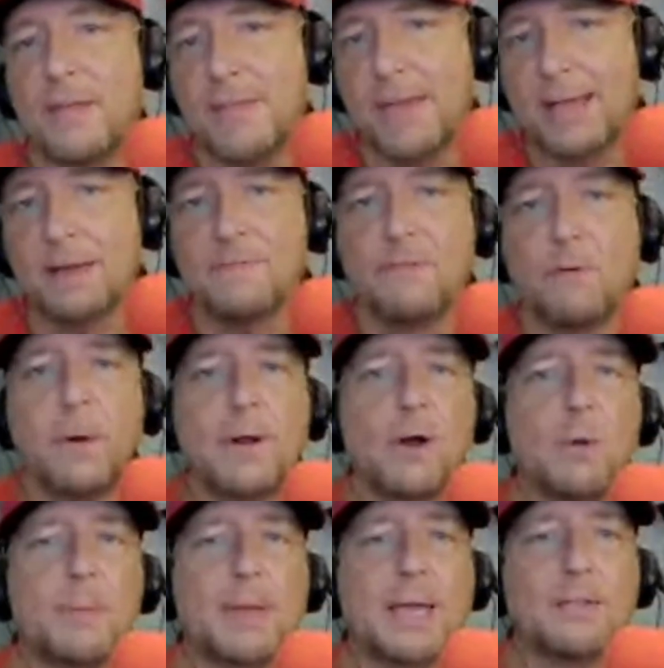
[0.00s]
Then they get four at
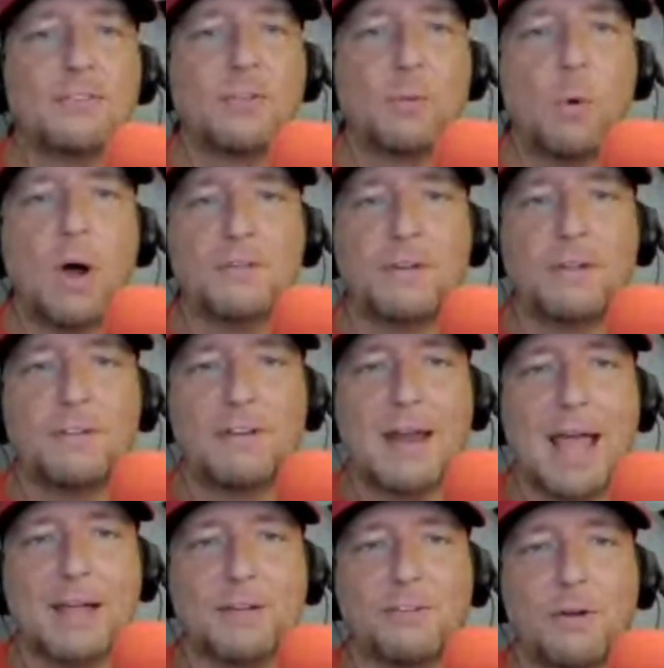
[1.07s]
home against the Washington
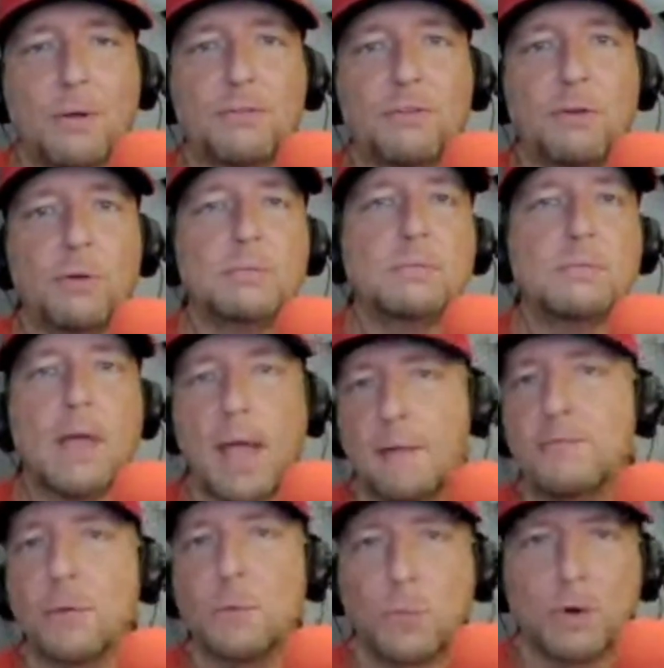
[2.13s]
Nationals, who
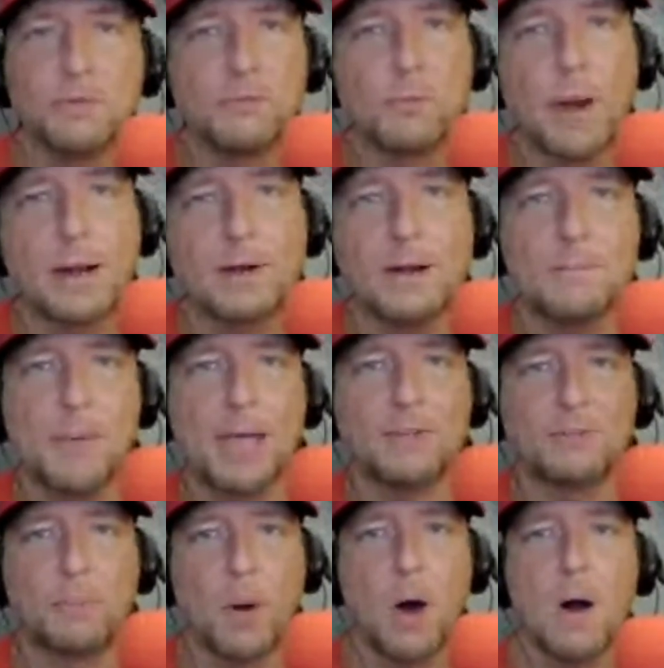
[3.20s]
have the worst record in
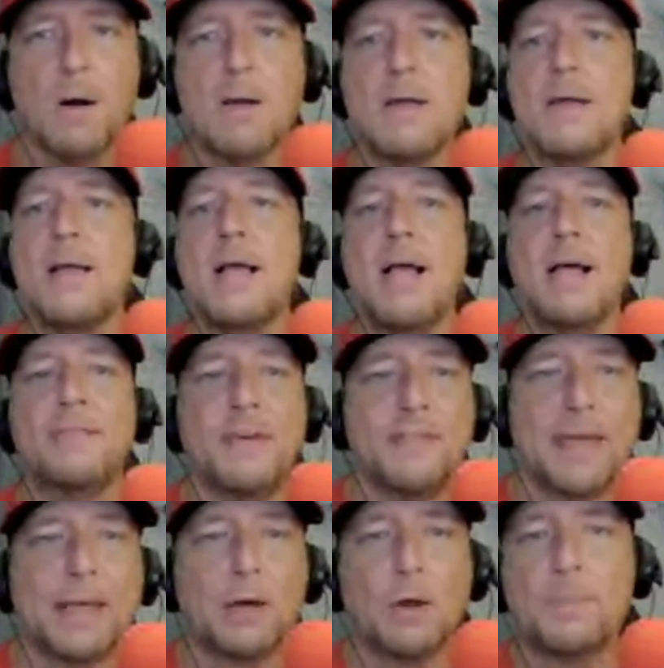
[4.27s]
baseball.
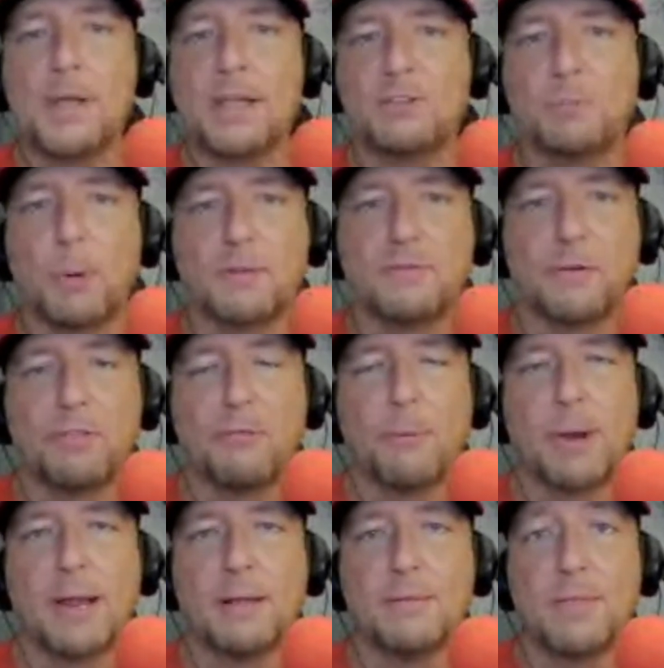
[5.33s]
Then they go to Pittsburgh for
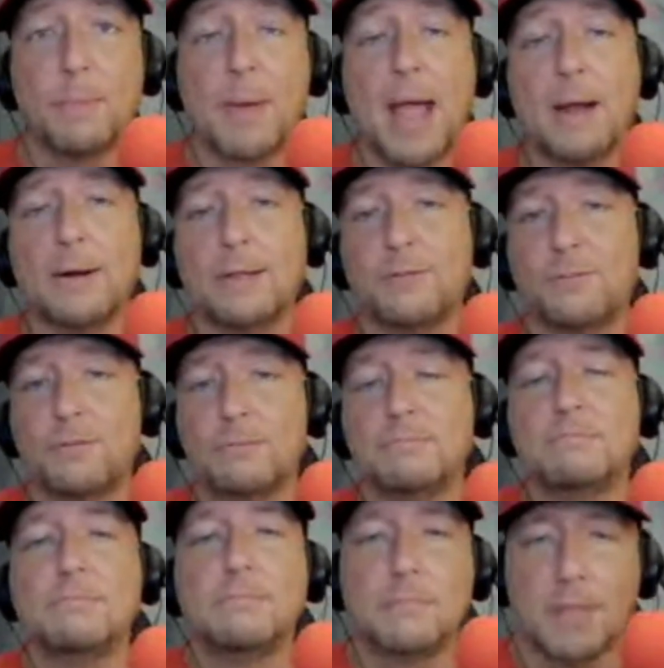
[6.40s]
three. The Pirates,
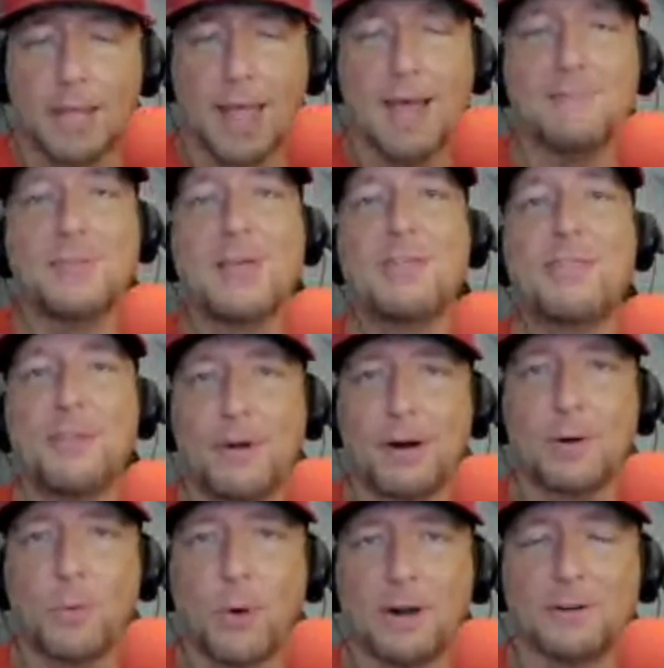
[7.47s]
they have the
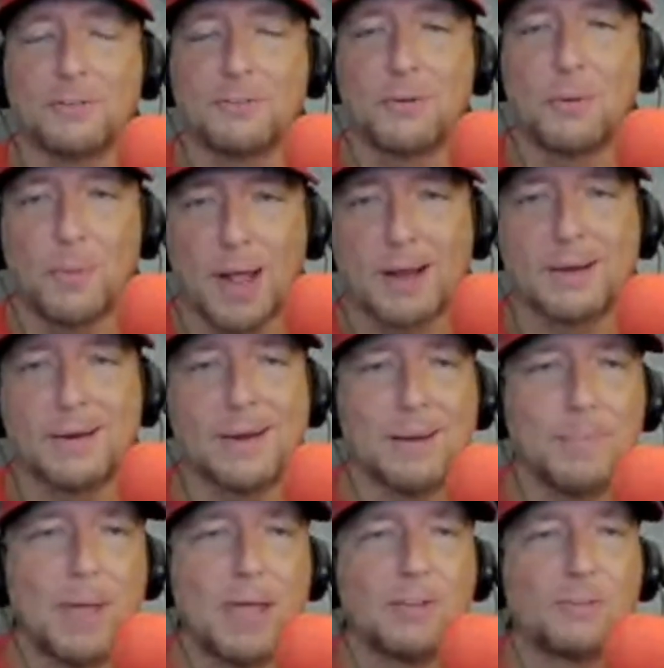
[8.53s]
third worst record
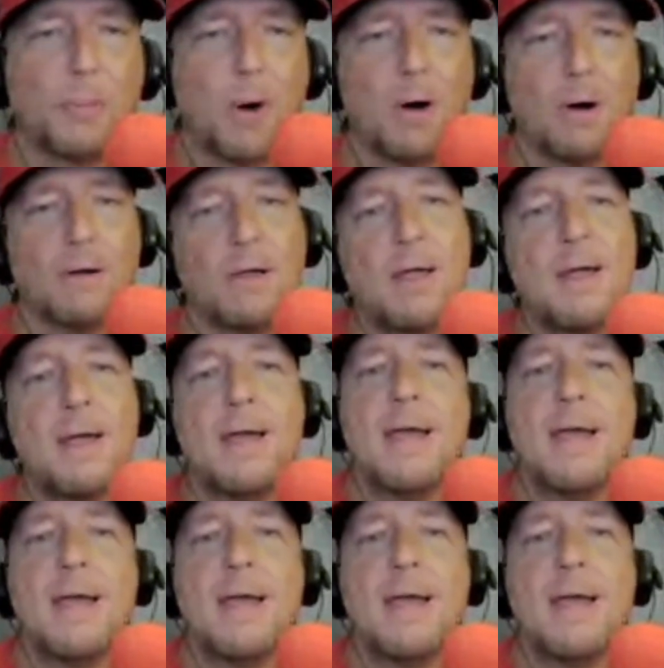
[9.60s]
in baseball.